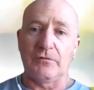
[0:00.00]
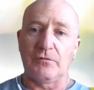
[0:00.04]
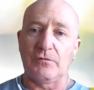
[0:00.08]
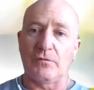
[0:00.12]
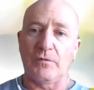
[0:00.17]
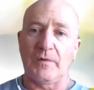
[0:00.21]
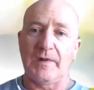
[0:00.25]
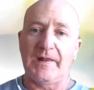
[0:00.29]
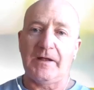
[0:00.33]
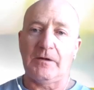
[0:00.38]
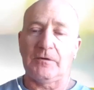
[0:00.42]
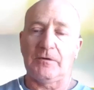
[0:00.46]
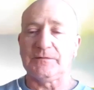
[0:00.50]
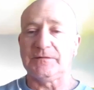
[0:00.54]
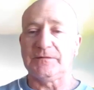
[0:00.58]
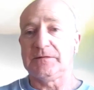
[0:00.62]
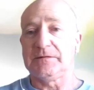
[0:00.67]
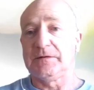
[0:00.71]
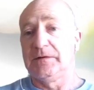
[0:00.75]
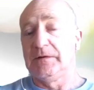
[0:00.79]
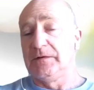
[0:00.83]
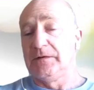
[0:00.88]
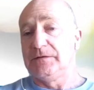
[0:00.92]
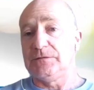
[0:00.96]
rollouts.
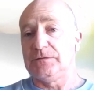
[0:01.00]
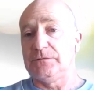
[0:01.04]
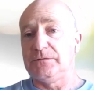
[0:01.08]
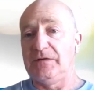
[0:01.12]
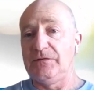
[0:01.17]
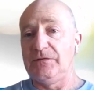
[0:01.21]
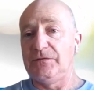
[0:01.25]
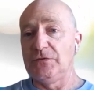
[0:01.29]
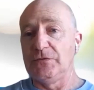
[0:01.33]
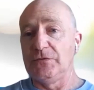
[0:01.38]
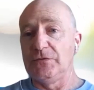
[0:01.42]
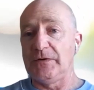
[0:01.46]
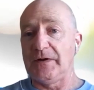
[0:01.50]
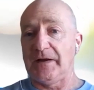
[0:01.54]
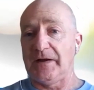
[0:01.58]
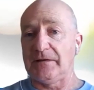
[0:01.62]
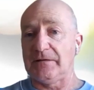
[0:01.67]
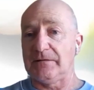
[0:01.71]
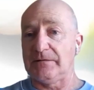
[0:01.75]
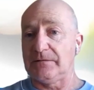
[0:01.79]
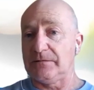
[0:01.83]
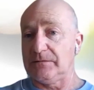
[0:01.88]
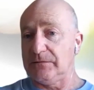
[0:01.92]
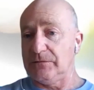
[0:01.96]
So if you look
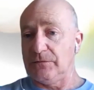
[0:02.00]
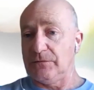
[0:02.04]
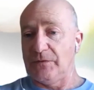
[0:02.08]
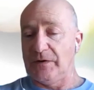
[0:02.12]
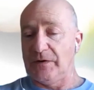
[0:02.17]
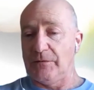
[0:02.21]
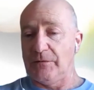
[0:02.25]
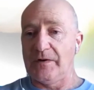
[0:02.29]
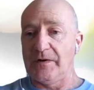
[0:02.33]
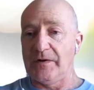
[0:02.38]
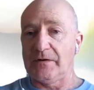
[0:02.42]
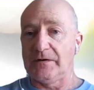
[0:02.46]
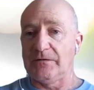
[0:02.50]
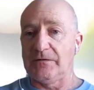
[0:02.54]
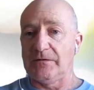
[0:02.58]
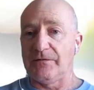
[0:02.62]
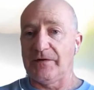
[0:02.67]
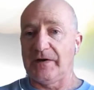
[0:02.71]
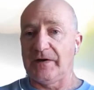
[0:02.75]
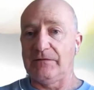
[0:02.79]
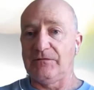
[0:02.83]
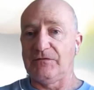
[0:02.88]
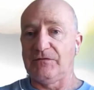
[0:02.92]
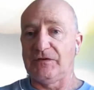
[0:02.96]
at where we are in
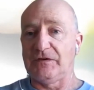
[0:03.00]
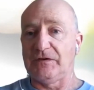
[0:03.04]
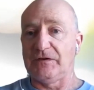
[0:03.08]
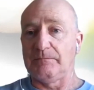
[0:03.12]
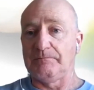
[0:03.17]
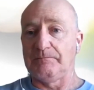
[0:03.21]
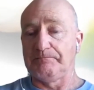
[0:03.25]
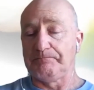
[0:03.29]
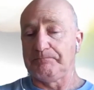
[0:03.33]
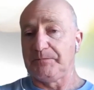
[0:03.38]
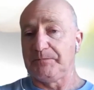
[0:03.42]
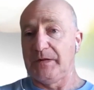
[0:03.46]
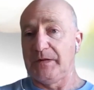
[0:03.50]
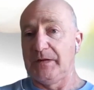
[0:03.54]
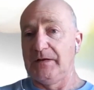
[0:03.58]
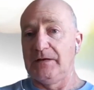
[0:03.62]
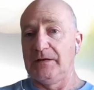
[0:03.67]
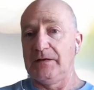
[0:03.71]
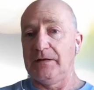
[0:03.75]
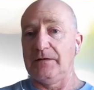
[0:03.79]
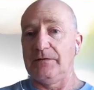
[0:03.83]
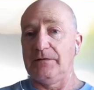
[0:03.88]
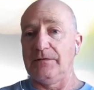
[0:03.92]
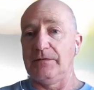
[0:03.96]
5G,
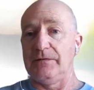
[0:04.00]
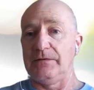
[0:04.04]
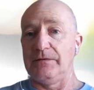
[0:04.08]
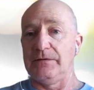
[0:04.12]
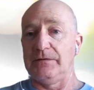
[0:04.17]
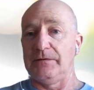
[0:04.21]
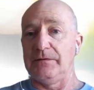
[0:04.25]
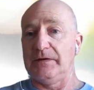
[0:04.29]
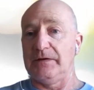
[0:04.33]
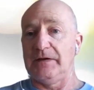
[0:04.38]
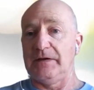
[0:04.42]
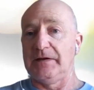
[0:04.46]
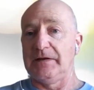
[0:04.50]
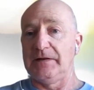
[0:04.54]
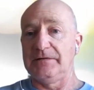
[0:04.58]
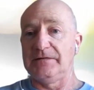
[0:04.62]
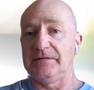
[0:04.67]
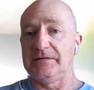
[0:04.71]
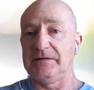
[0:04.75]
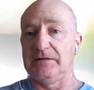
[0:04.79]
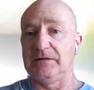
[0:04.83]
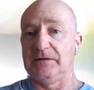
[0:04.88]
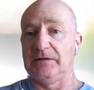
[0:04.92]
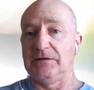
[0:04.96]

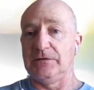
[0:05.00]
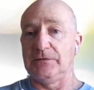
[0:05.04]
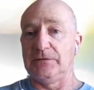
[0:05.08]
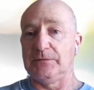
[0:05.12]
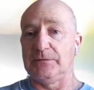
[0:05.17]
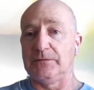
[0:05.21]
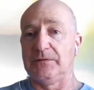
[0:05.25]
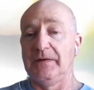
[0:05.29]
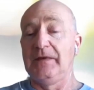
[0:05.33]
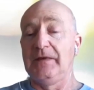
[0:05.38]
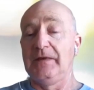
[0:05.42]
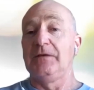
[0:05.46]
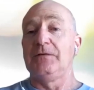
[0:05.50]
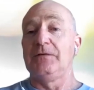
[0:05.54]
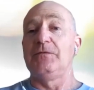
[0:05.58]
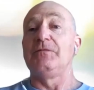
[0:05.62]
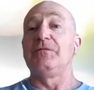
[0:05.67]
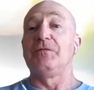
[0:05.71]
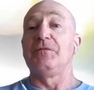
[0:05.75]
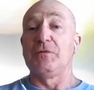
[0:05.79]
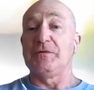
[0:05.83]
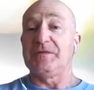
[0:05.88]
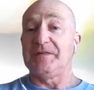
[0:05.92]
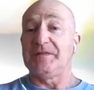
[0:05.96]
LTE, the
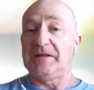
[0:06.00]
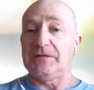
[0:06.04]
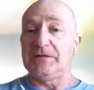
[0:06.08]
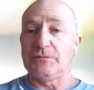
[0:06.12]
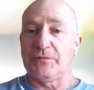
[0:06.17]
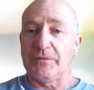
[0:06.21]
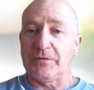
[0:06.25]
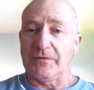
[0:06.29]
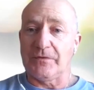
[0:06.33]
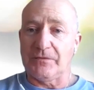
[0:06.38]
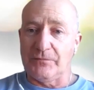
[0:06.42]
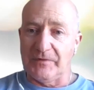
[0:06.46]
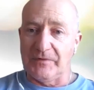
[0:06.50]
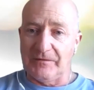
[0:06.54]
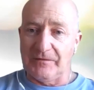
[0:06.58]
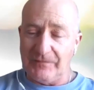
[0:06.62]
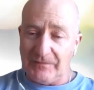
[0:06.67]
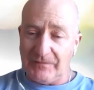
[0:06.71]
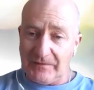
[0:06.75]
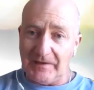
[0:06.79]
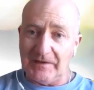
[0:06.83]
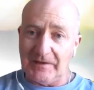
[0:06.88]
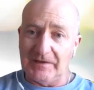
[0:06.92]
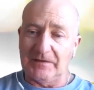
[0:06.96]
first network with
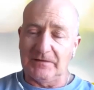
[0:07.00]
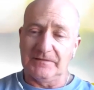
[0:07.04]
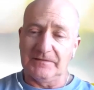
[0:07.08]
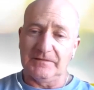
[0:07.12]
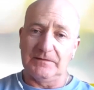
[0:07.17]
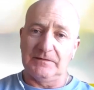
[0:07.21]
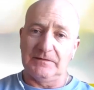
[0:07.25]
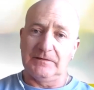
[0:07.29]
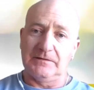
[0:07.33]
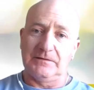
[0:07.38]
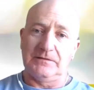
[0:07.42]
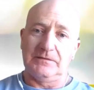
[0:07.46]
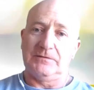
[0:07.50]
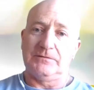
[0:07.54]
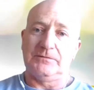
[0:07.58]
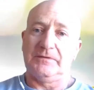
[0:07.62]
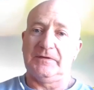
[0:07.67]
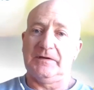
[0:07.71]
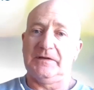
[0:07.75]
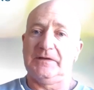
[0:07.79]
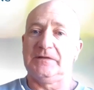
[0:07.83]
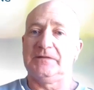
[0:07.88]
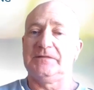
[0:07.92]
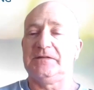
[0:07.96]

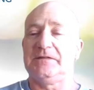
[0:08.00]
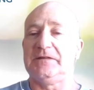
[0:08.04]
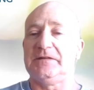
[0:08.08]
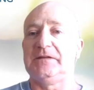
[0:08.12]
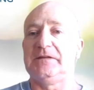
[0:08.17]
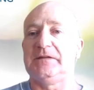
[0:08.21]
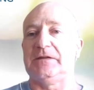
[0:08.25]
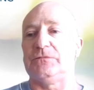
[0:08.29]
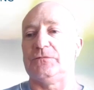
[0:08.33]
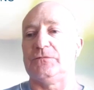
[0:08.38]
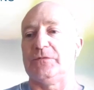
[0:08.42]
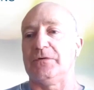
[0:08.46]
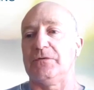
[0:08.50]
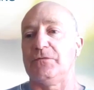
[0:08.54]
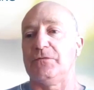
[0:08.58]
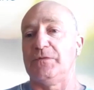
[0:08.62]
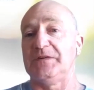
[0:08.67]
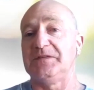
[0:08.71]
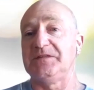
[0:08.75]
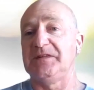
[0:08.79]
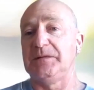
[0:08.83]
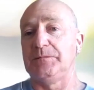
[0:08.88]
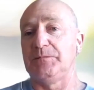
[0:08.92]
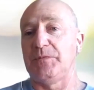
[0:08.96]
LTE network was
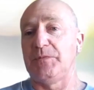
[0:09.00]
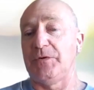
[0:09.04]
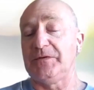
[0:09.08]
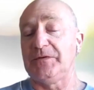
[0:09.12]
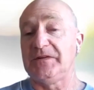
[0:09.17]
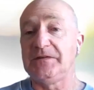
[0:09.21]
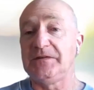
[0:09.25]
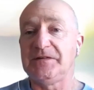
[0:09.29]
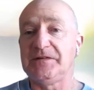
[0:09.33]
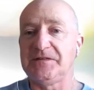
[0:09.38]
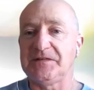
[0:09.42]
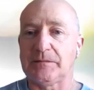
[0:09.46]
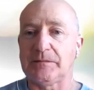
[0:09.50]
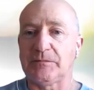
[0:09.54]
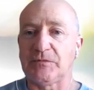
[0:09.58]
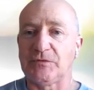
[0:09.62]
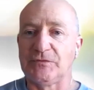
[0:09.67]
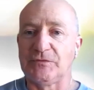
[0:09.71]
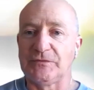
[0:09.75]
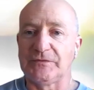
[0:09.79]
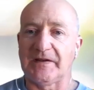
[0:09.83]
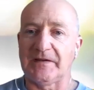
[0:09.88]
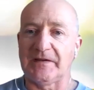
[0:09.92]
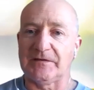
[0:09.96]
deployed in December
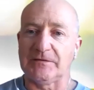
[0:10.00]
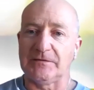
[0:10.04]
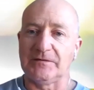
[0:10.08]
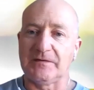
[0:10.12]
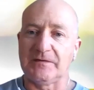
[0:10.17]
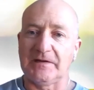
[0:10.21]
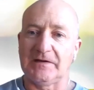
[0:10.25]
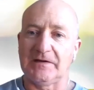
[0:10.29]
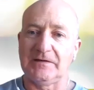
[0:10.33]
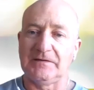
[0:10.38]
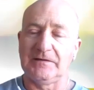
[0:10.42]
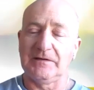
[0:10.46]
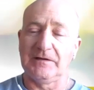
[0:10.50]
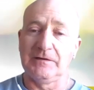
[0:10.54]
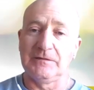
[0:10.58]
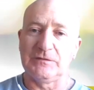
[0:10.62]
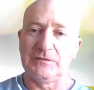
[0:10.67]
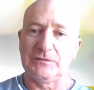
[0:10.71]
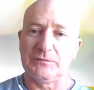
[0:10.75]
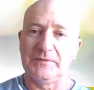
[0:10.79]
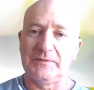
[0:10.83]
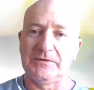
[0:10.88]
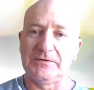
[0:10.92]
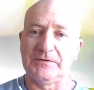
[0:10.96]
2009 in
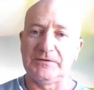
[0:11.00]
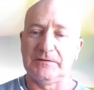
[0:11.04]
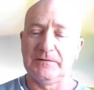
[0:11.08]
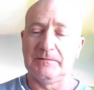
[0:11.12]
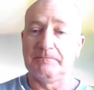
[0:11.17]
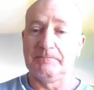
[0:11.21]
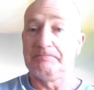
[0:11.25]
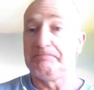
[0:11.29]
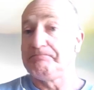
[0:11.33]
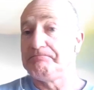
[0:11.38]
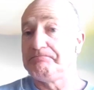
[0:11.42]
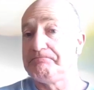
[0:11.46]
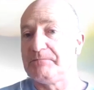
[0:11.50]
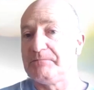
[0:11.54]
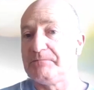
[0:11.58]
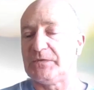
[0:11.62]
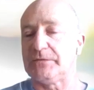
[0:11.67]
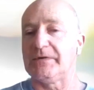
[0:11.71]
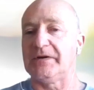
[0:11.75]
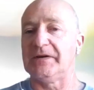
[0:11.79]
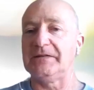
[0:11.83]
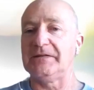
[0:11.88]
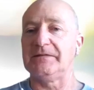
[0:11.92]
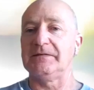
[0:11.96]
Sweden,
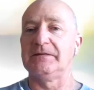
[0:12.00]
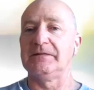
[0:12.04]
right?